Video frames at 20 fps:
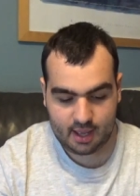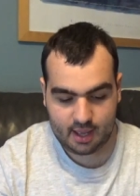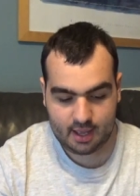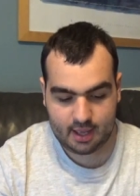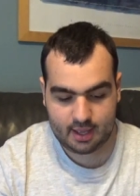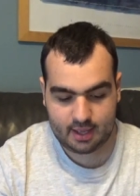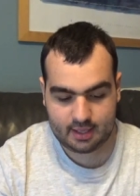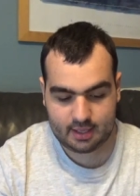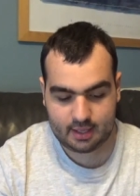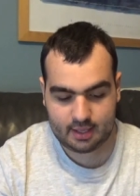
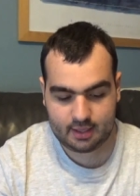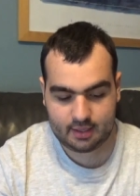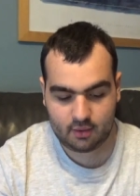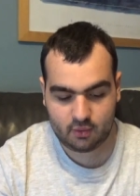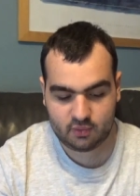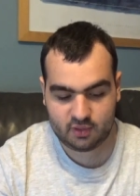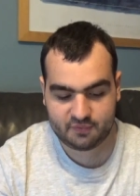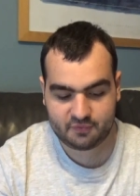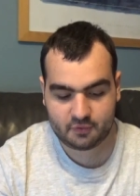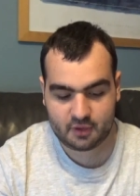
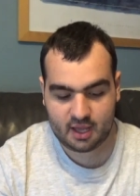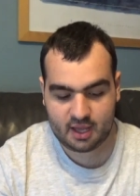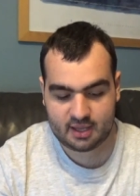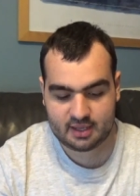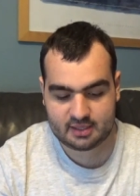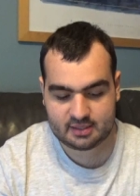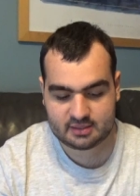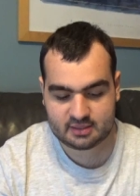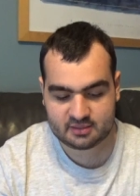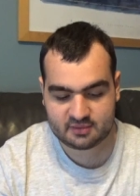Only
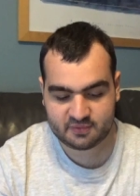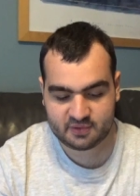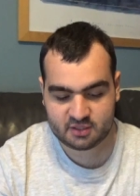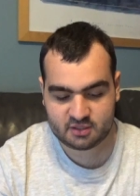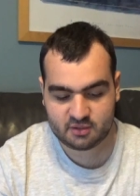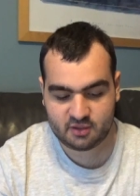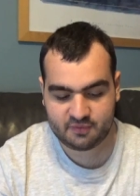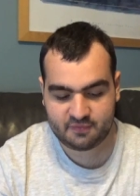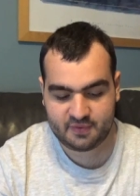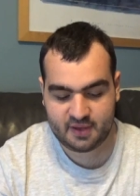flaw is its
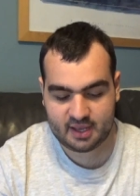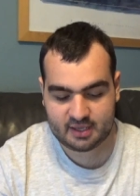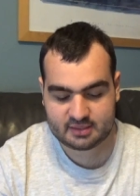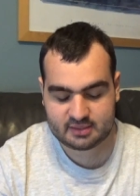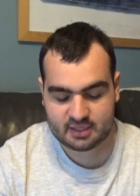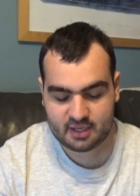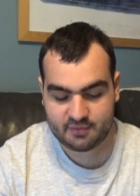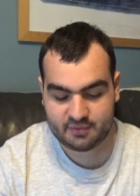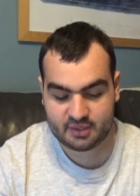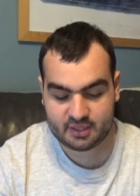visual
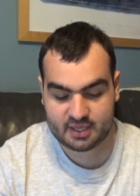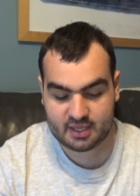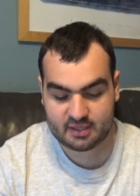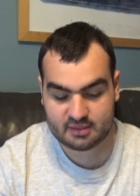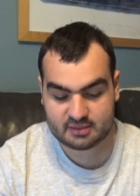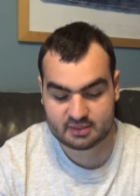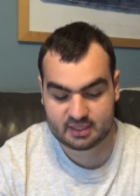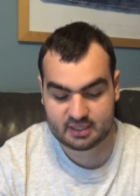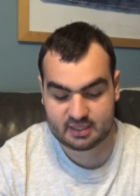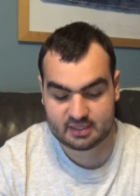effects. Everything
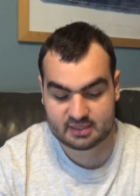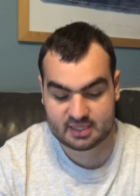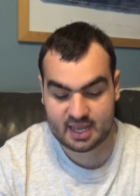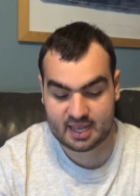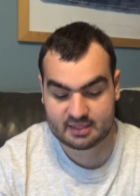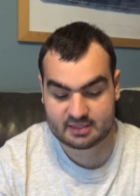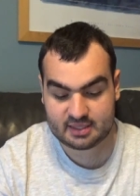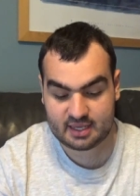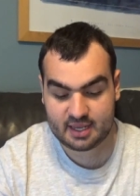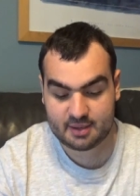else is
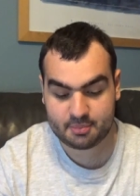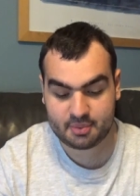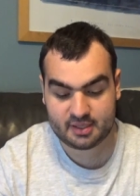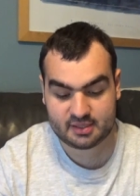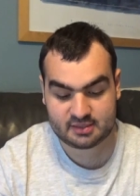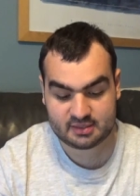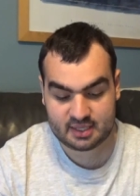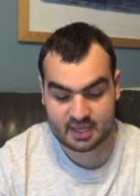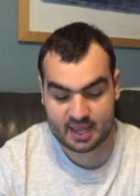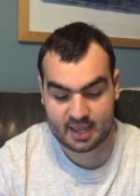at its
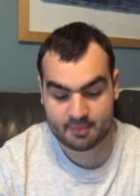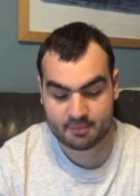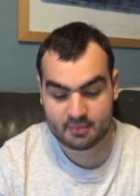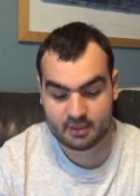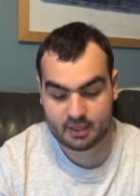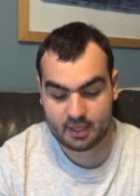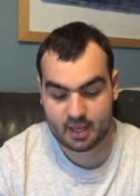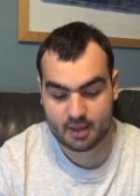A-plus game.